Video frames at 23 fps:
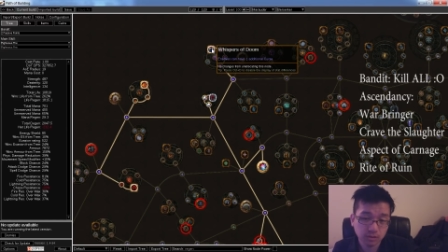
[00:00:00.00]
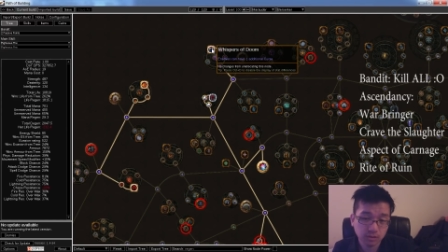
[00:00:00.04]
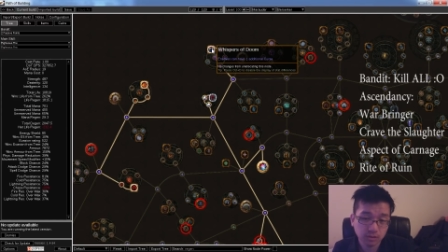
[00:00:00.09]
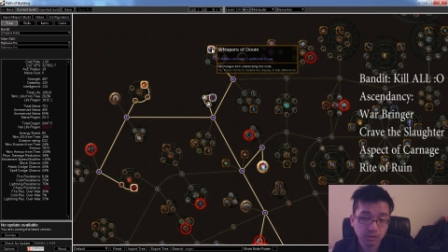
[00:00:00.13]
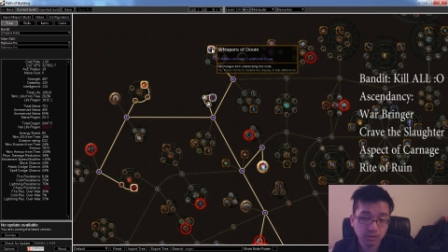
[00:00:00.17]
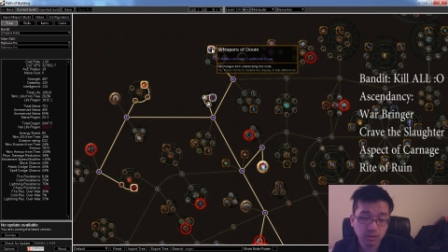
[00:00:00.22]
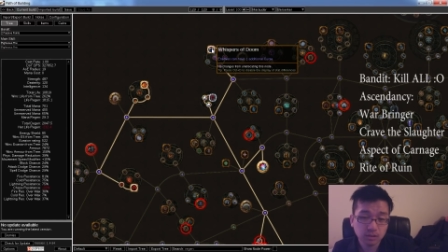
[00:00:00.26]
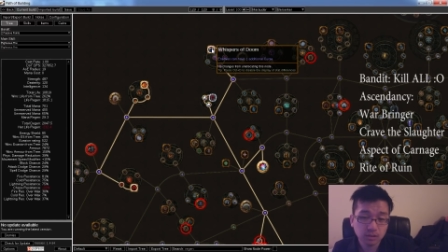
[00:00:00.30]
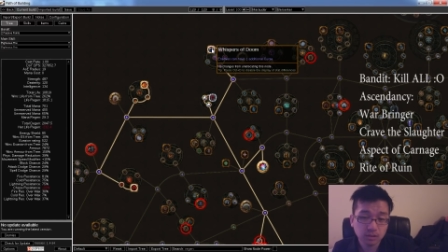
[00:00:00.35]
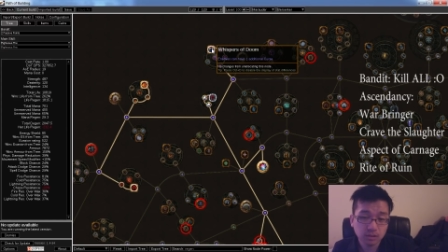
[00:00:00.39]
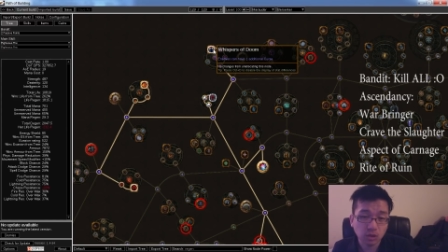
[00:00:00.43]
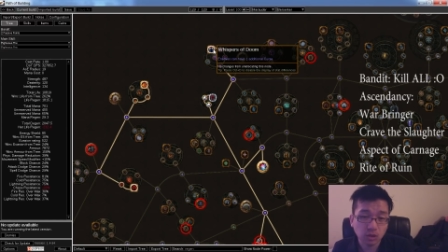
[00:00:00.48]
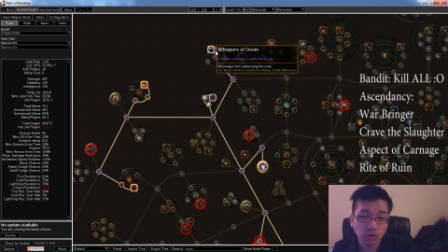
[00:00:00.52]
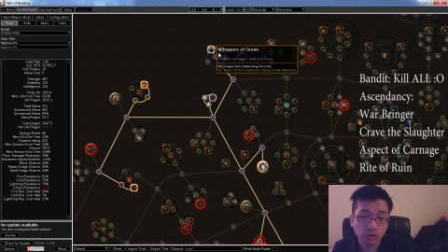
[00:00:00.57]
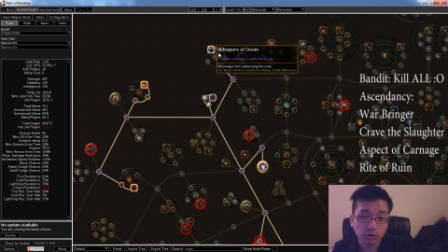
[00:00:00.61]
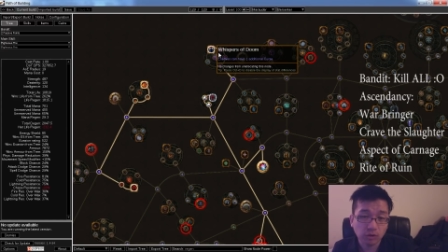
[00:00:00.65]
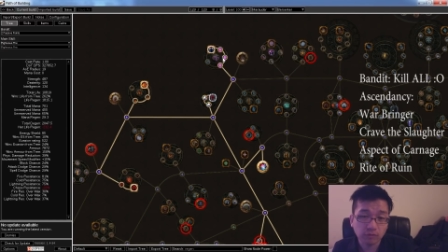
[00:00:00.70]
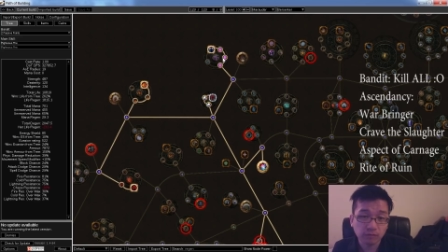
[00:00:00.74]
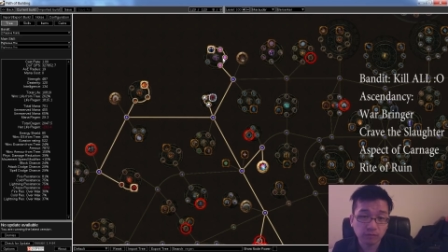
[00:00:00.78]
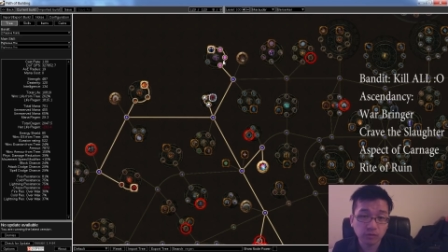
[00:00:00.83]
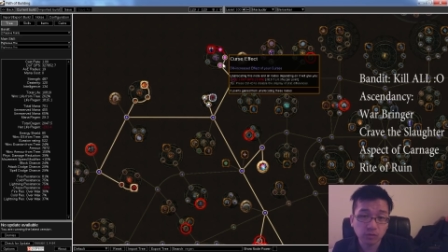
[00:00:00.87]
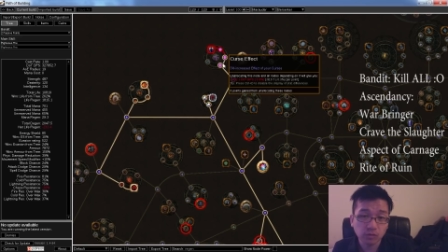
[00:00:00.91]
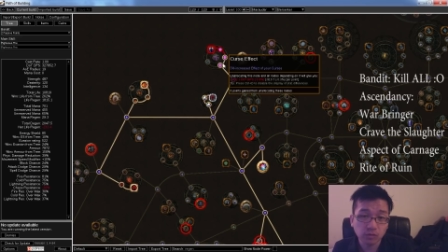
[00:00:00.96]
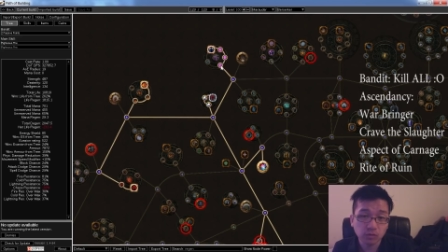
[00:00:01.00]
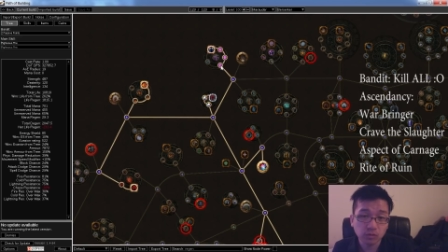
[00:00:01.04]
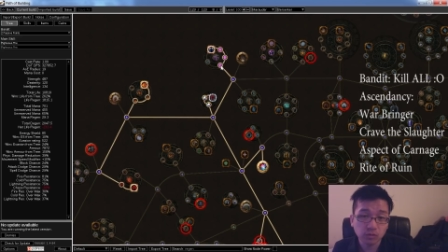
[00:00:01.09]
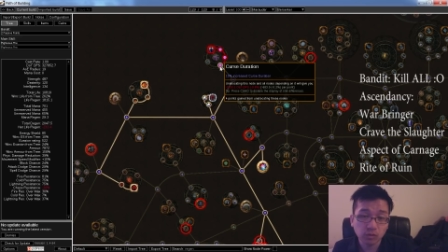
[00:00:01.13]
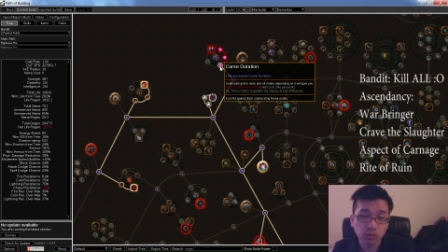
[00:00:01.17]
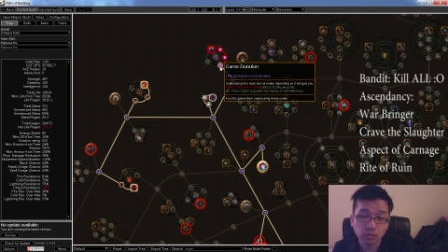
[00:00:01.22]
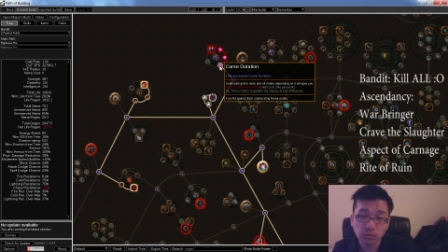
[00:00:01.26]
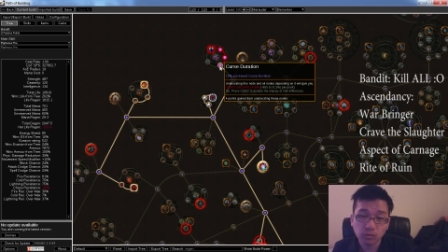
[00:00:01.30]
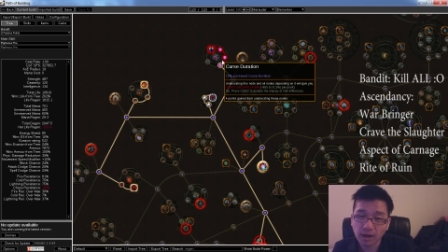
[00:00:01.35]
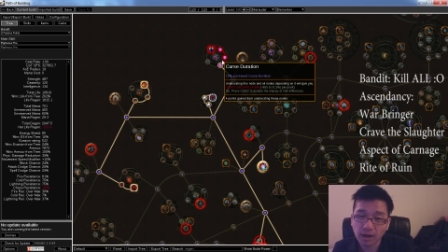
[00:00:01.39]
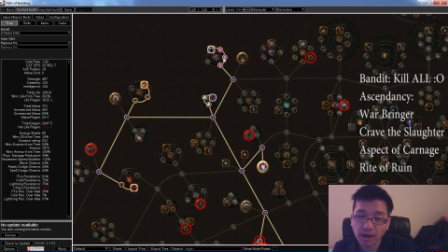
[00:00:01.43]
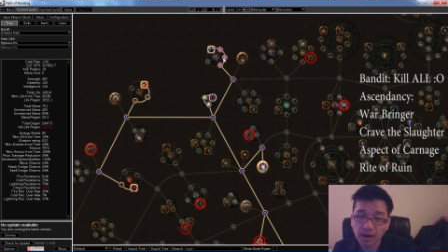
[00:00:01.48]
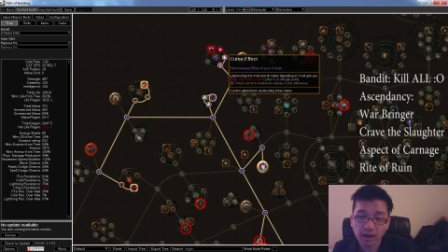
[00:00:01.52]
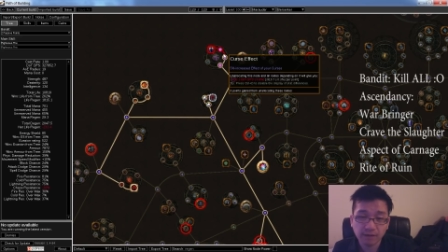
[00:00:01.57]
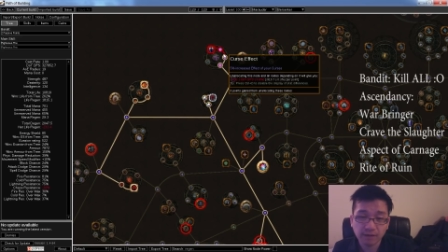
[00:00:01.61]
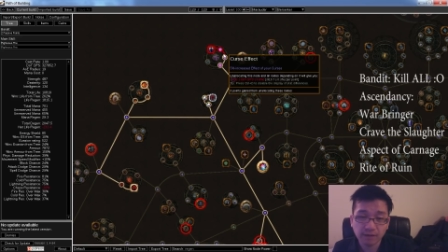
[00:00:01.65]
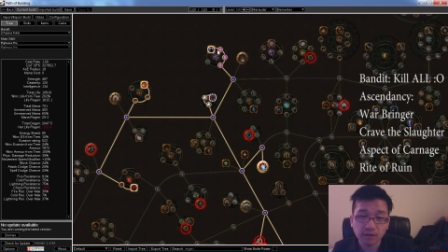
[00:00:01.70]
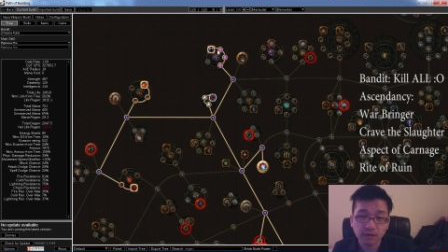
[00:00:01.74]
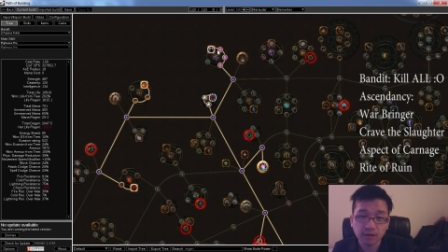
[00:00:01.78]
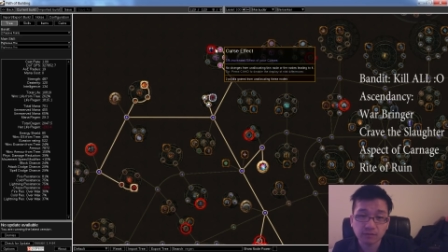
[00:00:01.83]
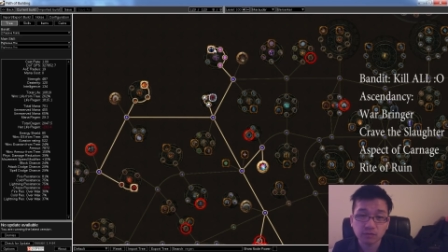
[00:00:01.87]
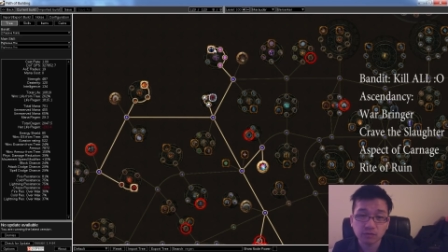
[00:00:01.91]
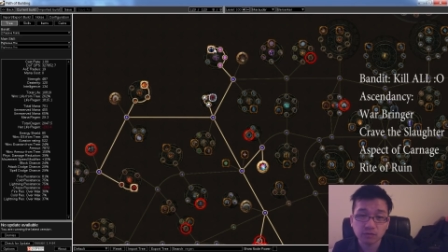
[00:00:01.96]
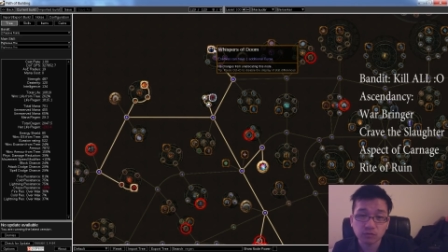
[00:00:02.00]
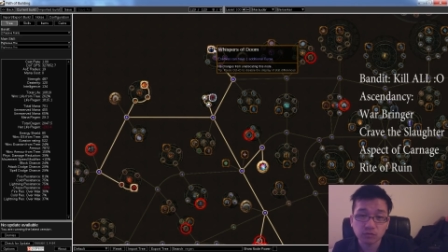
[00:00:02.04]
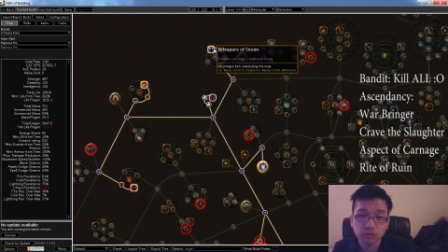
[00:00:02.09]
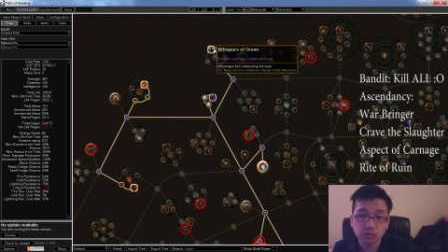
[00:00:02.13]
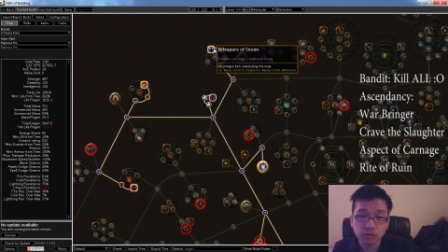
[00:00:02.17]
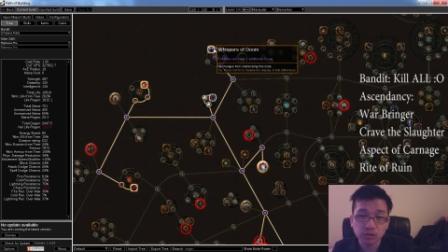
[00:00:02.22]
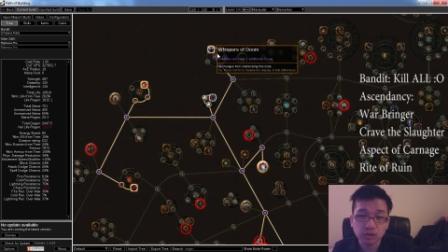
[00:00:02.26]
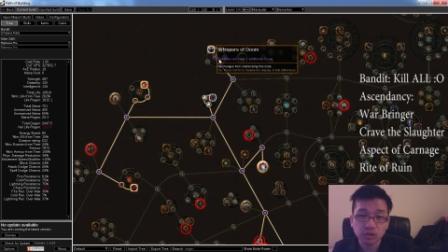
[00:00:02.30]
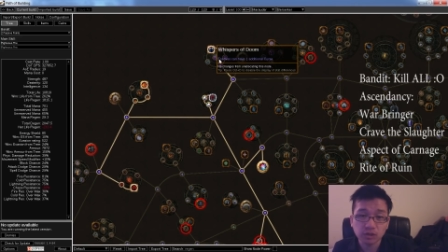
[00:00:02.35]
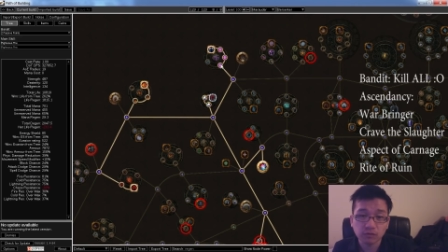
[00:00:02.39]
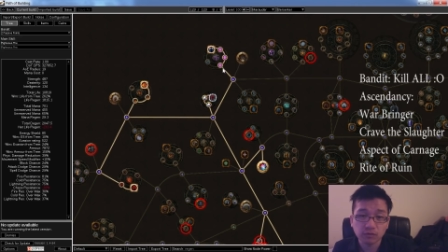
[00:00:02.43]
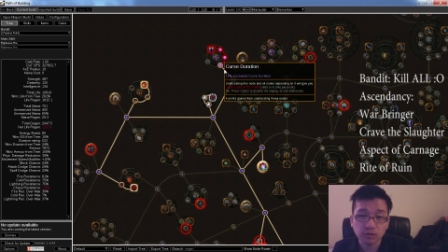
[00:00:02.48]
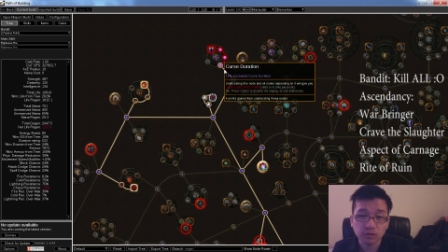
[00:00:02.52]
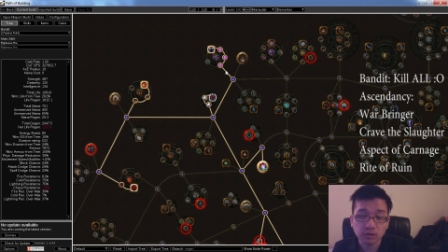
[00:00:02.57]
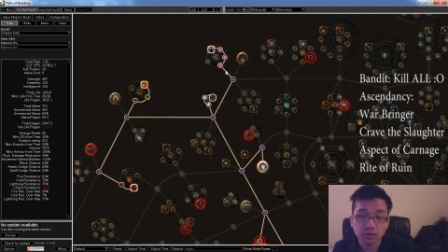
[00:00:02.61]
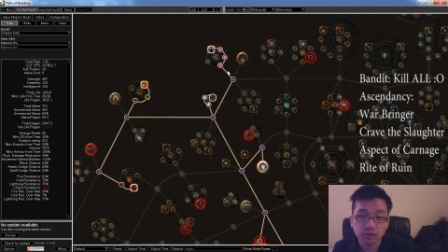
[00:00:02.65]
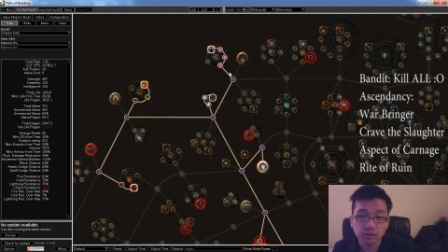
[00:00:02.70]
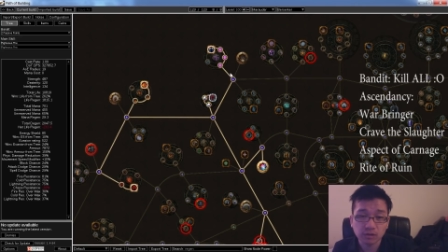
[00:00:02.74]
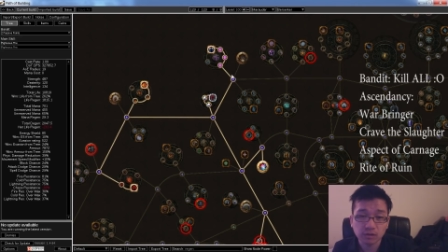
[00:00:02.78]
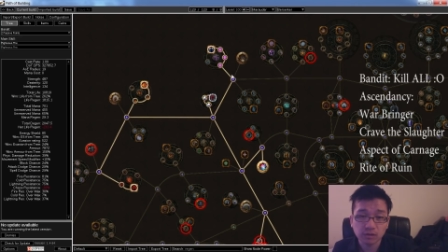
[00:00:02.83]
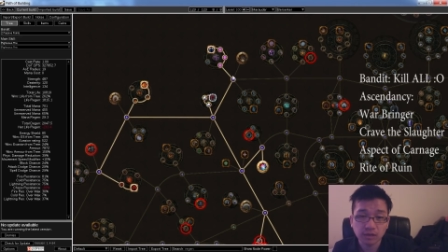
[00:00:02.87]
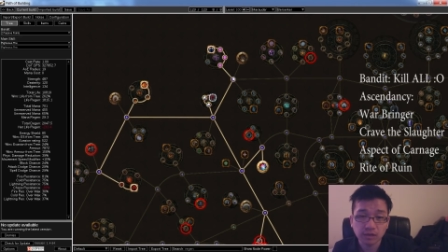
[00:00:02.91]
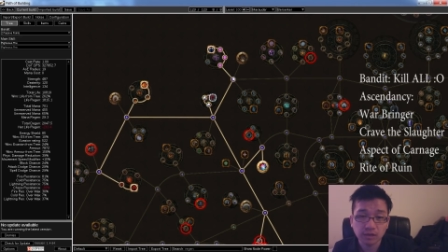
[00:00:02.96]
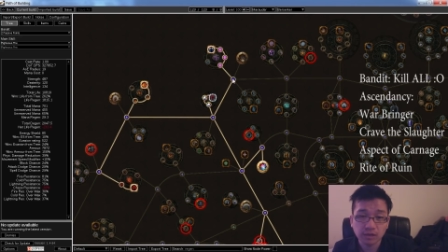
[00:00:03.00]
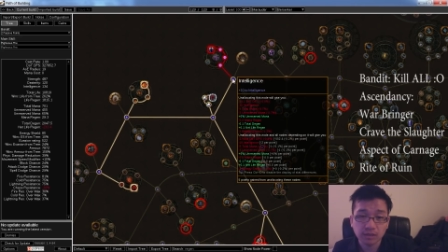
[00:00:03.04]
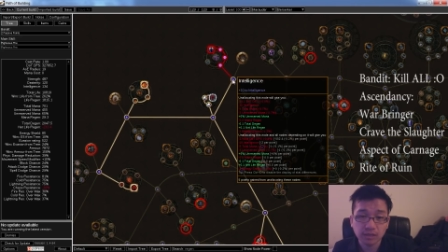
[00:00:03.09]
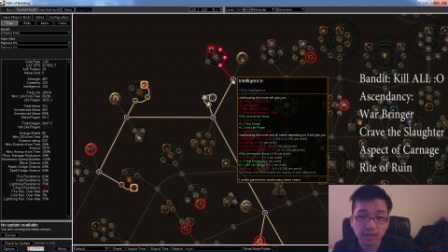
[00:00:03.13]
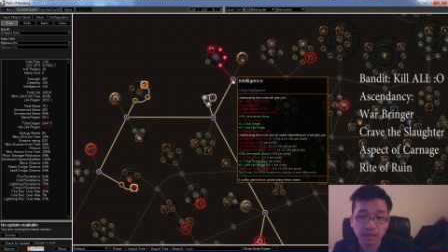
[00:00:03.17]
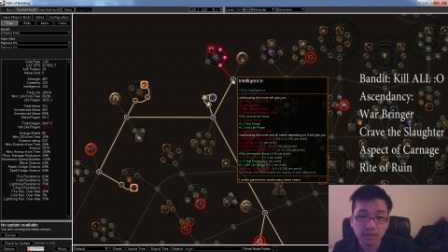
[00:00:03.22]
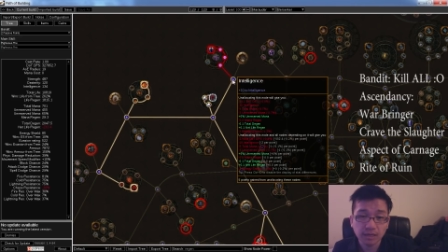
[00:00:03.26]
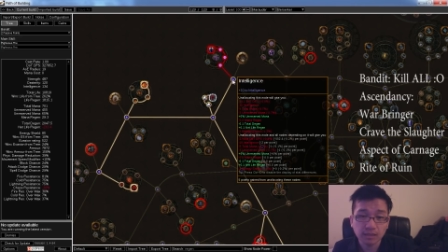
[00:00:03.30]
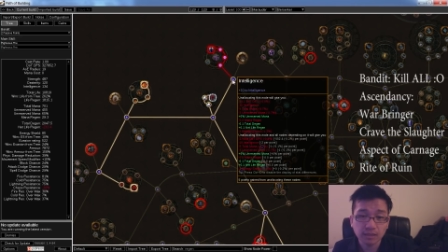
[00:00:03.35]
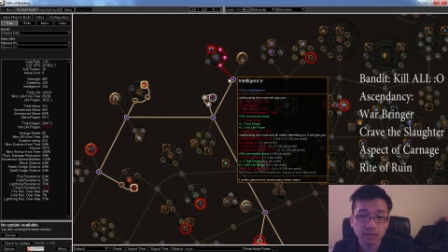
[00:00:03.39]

So if you don't have enough to reach over there yet,